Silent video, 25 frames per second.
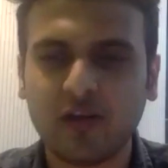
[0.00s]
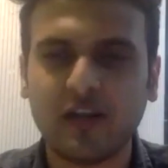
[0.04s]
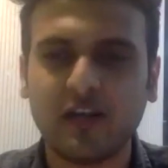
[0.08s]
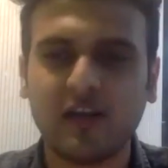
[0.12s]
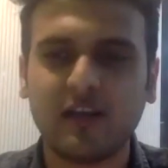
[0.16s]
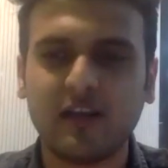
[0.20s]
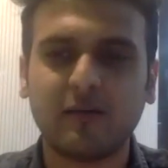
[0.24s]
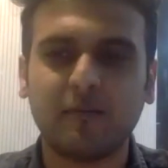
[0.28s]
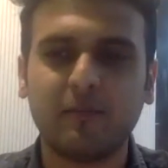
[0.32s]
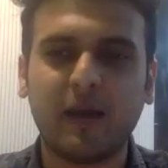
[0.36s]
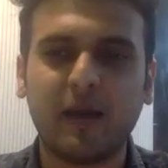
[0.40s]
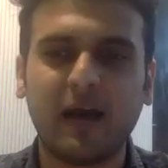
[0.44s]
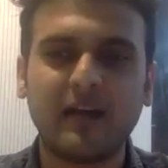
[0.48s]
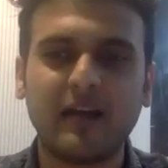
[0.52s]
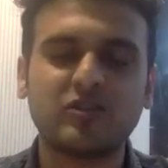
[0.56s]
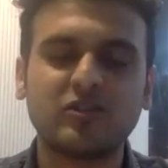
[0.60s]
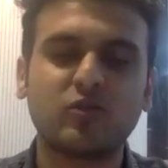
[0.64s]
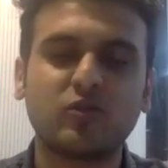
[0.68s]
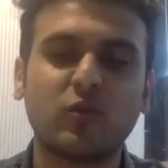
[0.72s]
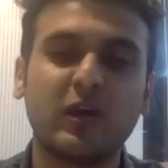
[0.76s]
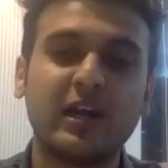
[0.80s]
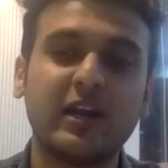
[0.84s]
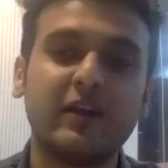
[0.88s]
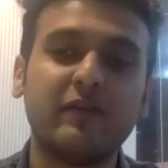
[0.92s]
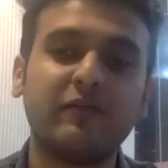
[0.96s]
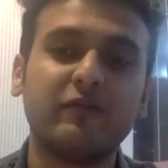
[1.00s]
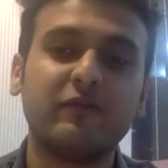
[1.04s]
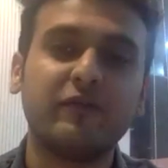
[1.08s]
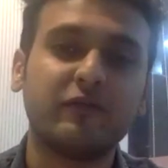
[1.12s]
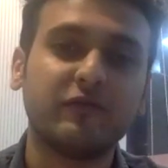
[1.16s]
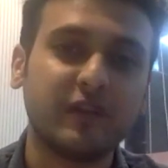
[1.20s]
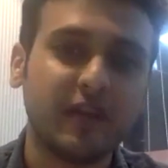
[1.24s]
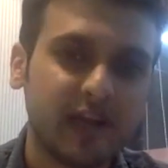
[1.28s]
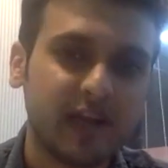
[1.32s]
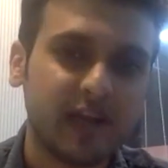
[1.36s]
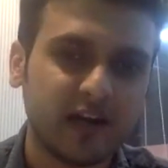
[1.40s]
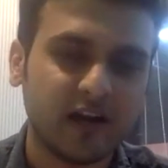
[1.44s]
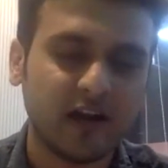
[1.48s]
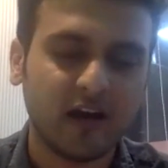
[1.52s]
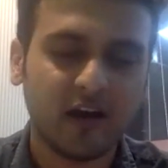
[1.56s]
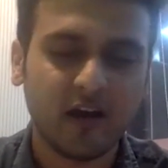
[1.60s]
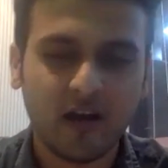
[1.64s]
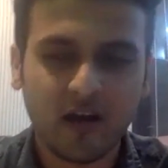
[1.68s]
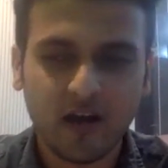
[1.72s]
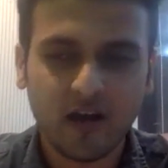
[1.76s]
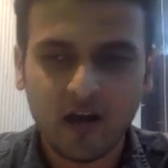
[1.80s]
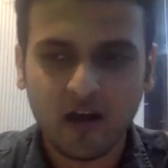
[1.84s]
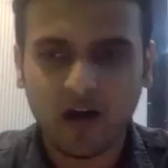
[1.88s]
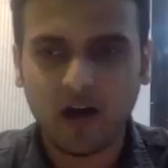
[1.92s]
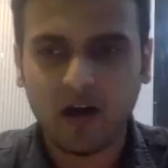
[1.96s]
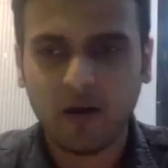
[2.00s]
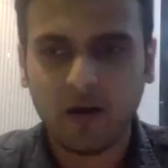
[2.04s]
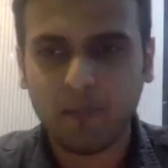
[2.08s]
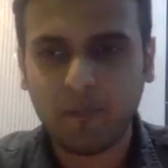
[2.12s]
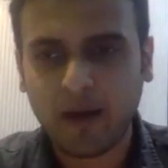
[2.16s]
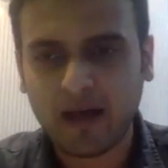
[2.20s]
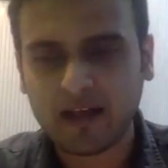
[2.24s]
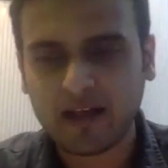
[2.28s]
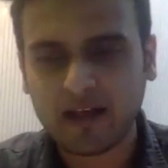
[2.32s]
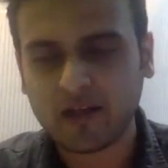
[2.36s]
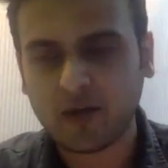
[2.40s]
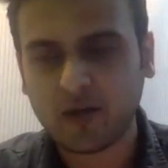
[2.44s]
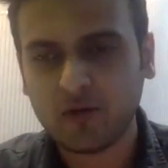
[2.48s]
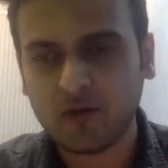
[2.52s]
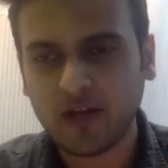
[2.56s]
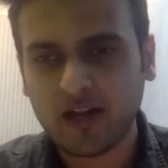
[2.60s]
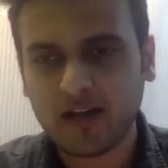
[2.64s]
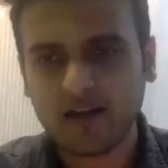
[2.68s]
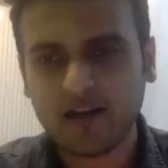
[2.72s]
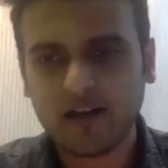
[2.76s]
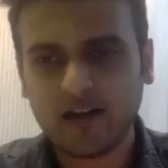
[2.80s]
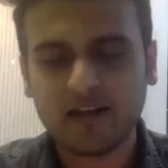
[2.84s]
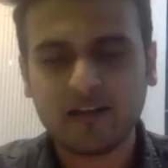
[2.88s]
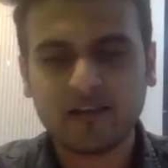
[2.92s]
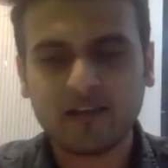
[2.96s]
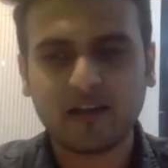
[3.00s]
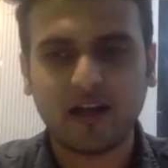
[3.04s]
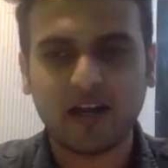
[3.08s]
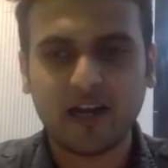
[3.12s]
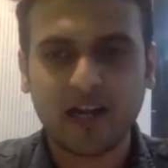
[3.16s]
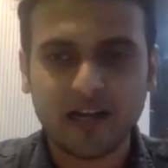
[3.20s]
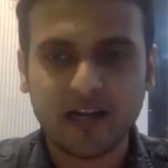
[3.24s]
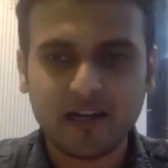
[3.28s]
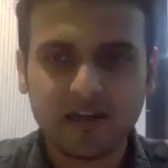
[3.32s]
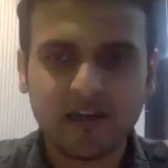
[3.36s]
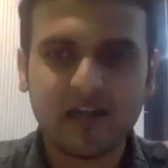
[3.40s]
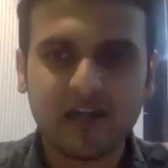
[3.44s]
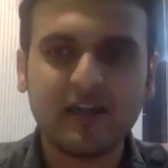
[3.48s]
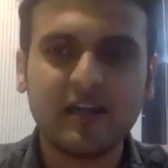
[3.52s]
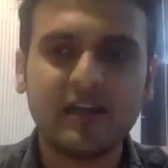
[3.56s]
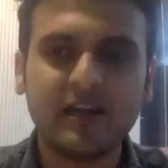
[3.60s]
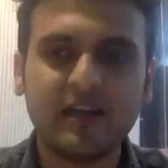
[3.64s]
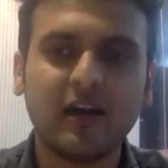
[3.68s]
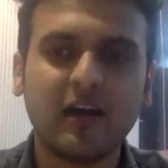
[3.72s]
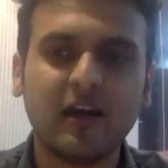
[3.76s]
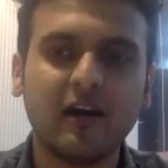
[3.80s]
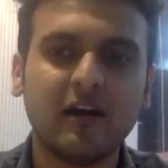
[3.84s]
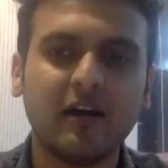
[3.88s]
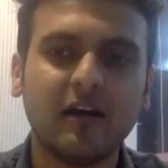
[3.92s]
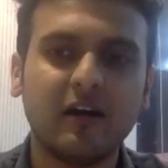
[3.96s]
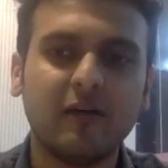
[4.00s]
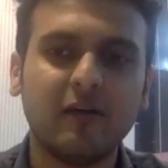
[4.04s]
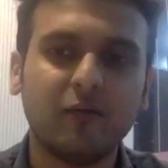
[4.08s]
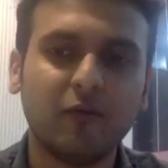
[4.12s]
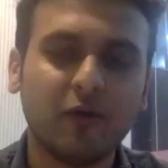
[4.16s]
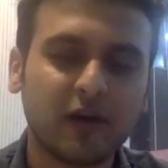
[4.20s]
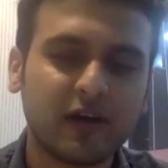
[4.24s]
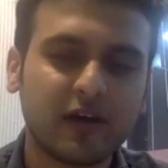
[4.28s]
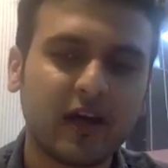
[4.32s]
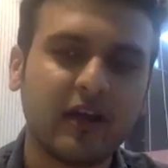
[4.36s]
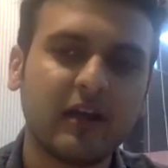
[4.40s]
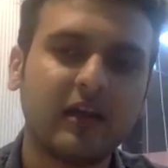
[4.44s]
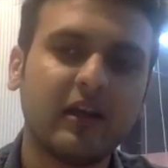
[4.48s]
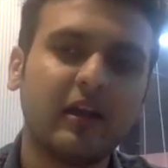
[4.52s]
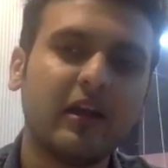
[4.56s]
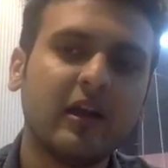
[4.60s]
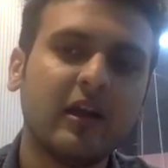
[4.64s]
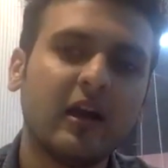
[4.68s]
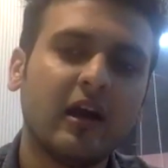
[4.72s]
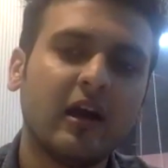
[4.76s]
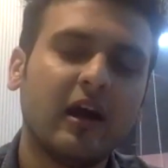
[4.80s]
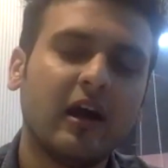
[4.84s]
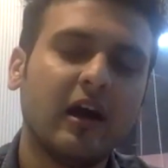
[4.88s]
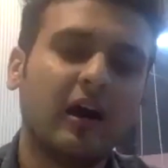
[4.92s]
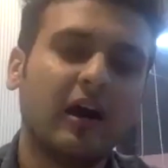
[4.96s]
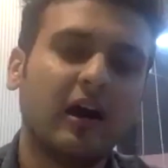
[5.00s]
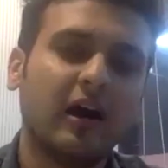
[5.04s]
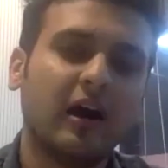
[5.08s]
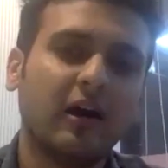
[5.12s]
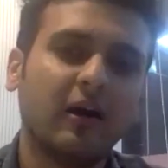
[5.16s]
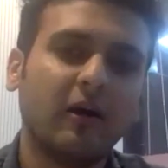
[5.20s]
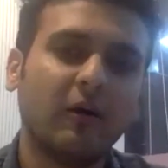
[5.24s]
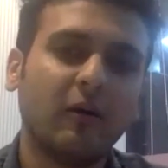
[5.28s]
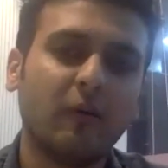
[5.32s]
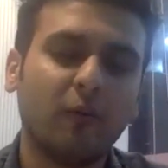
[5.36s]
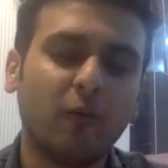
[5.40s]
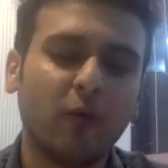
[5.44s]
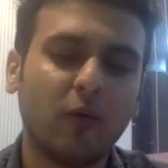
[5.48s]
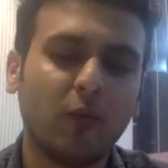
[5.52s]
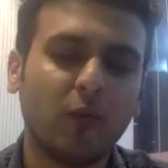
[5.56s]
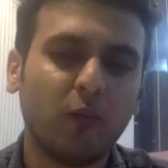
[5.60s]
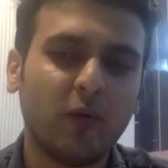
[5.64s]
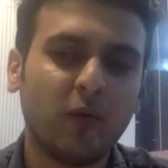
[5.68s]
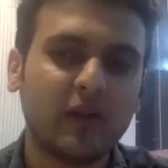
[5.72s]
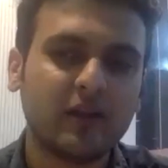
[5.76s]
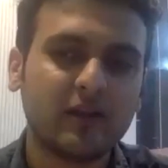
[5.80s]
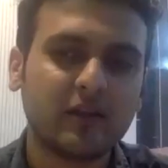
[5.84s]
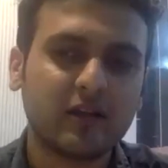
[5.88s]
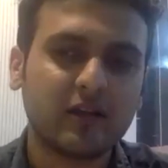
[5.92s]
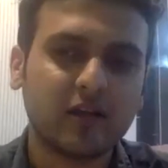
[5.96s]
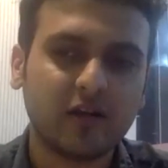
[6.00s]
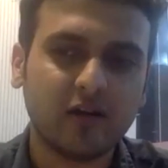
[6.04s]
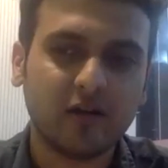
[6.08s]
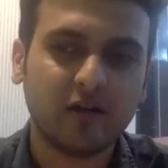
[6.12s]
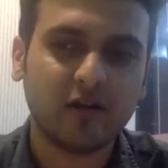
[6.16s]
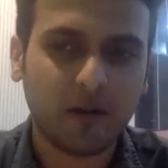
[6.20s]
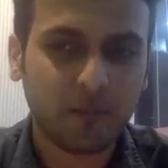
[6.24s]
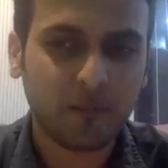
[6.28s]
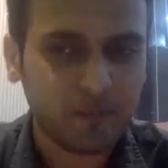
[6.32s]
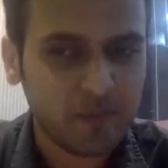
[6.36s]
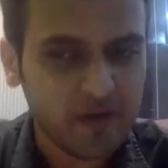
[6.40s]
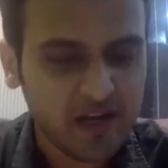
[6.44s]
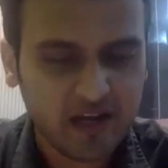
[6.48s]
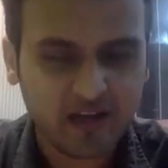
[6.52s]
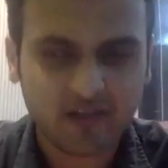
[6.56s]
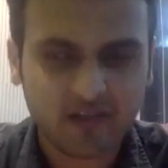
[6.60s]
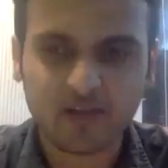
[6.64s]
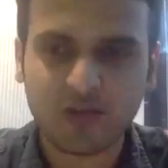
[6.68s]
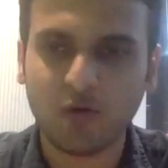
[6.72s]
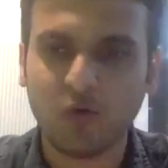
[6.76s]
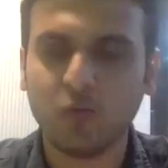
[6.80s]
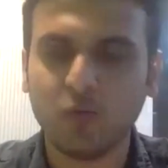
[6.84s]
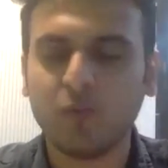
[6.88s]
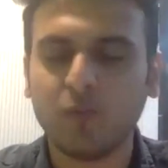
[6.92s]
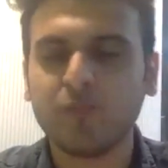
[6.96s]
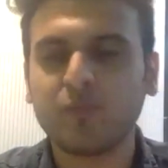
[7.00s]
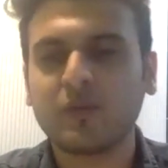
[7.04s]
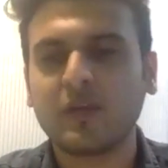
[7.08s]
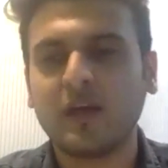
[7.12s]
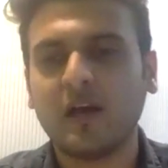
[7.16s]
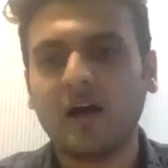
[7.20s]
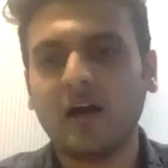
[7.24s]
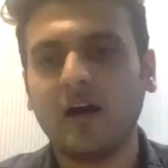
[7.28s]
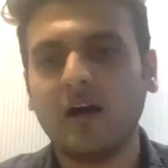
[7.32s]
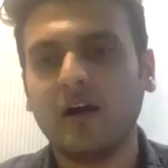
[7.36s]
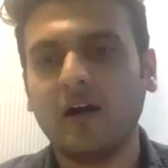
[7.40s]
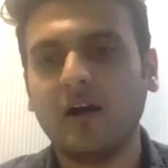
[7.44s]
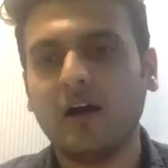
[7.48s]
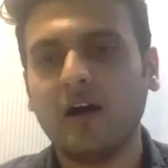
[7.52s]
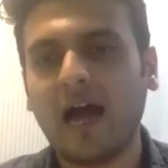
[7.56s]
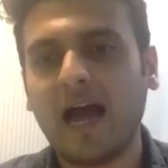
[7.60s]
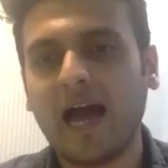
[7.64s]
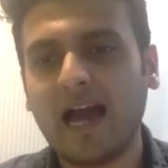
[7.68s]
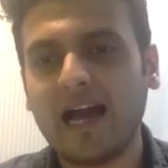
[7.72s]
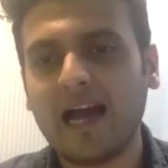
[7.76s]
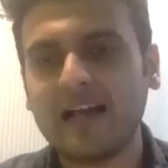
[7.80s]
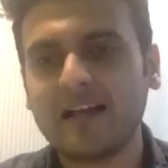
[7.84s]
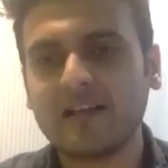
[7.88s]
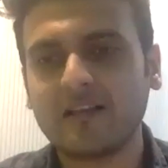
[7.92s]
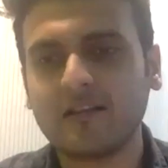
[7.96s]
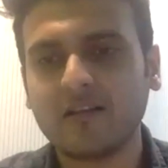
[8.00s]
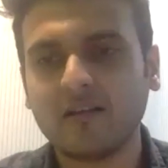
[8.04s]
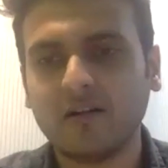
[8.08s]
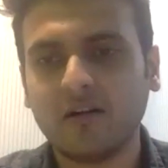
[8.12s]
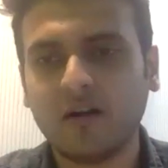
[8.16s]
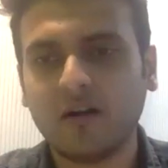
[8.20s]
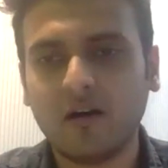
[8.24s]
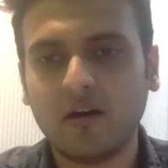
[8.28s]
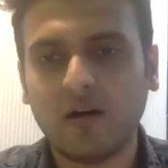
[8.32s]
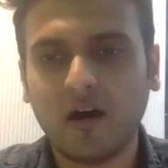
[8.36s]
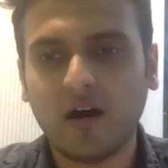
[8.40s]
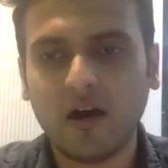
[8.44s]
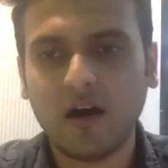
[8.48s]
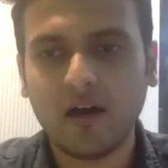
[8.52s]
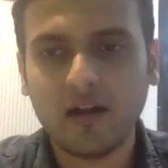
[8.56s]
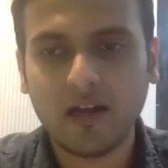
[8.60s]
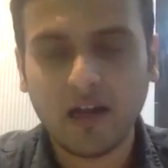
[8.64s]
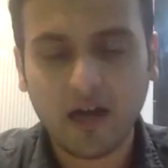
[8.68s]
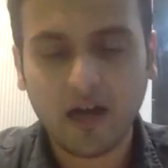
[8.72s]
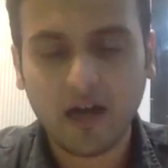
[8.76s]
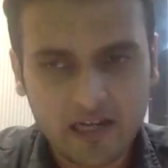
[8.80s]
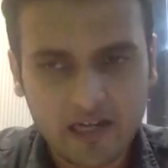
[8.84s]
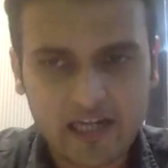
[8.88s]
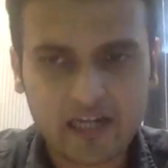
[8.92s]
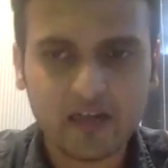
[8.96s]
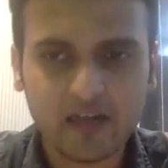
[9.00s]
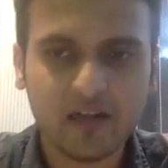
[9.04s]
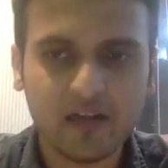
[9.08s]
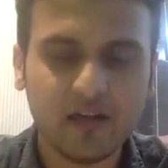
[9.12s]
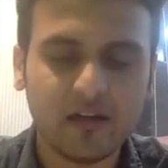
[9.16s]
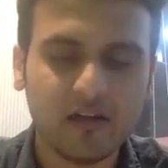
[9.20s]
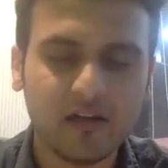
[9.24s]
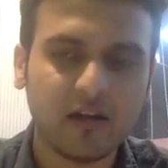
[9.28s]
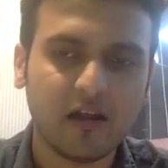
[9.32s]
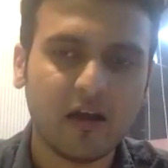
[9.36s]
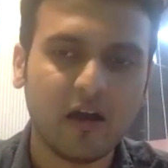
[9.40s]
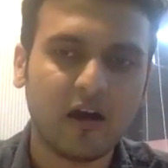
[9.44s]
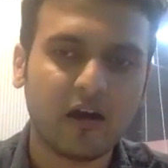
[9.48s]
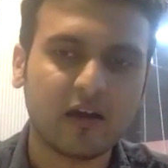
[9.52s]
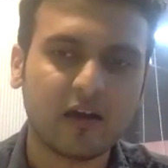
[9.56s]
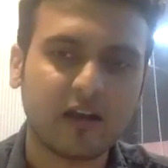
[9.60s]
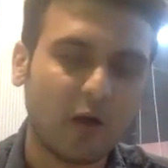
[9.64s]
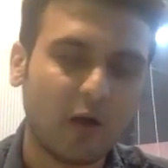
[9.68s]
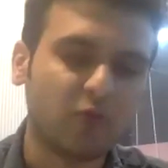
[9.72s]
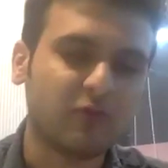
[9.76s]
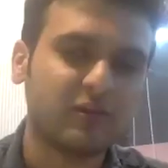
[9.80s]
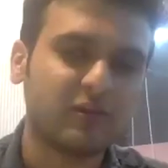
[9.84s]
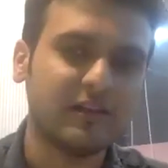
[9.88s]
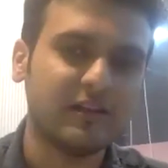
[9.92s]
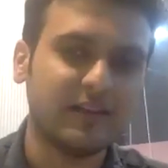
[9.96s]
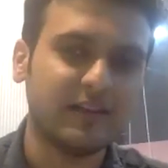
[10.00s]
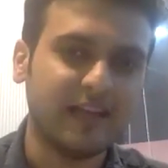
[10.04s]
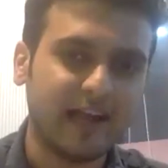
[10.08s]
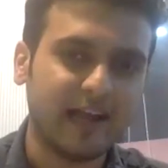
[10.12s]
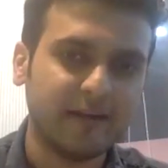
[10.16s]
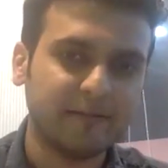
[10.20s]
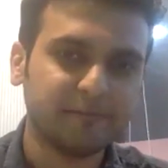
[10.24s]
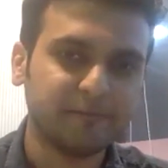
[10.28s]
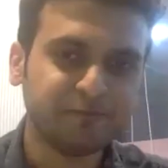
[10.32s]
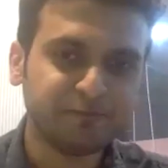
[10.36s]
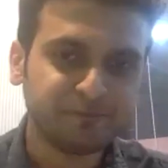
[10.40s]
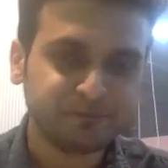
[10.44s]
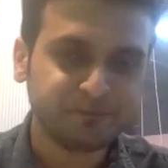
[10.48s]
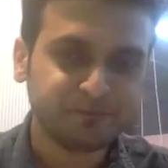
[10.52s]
He is a batch 2015 pass out and is currently working with a PSU as a legal counsel there.